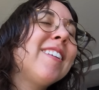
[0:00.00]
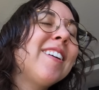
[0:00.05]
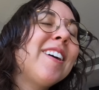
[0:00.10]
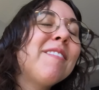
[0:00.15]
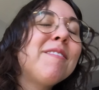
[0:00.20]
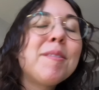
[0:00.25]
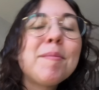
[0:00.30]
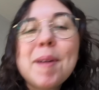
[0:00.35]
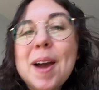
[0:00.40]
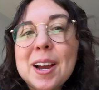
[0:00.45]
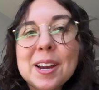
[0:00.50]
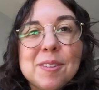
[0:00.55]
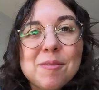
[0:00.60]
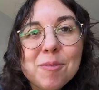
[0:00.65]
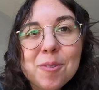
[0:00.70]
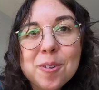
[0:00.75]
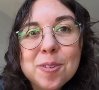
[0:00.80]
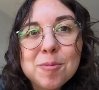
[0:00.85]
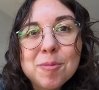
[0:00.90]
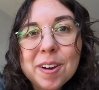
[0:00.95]
of the back and
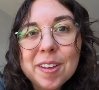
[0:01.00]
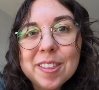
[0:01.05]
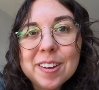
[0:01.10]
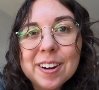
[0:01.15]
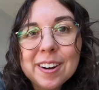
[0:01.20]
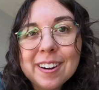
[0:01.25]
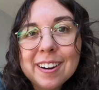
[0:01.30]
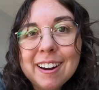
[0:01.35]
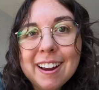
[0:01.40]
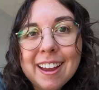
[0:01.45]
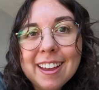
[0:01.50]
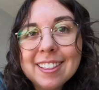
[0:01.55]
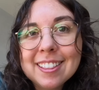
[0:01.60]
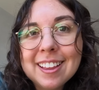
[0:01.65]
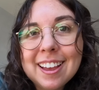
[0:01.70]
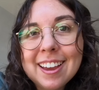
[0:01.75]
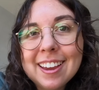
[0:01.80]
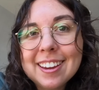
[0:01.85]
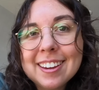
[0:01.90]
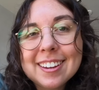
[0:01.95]
forth weather and
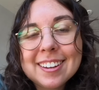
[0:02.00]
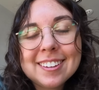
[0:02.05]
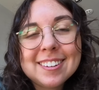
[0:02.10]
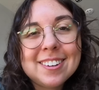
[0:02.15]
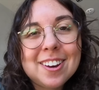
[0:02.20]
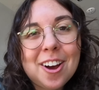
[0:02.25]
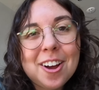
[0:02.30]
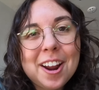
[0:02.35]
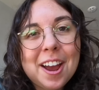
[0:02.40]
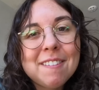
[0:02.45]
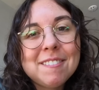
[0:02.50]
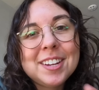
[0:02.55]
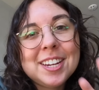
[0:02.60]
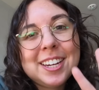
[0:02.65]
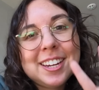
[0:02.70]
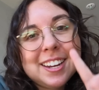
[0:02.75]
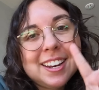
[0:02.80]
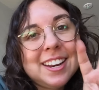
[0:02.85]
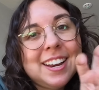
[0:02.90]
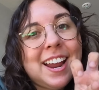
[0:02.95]
like not
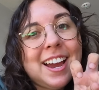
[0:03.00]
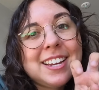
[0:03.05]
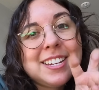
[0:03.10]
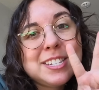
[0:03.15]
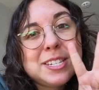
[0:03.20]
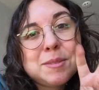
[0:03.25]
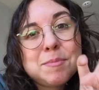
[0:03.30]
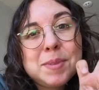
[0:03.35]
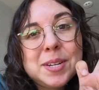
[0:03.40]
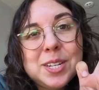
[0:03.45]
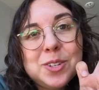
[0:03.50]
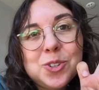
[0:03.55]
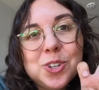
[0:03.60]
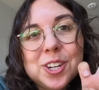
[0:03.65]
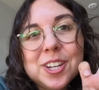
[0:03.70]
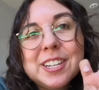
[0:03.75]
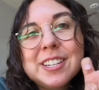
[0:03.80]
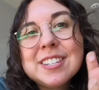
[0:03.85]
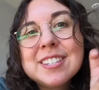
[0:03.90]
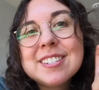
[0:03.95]
having nice
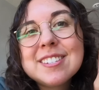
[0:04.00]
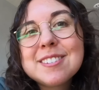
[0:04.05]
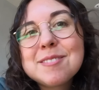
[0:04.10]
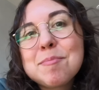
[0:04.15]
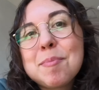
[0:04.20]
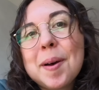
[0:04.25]
beaches,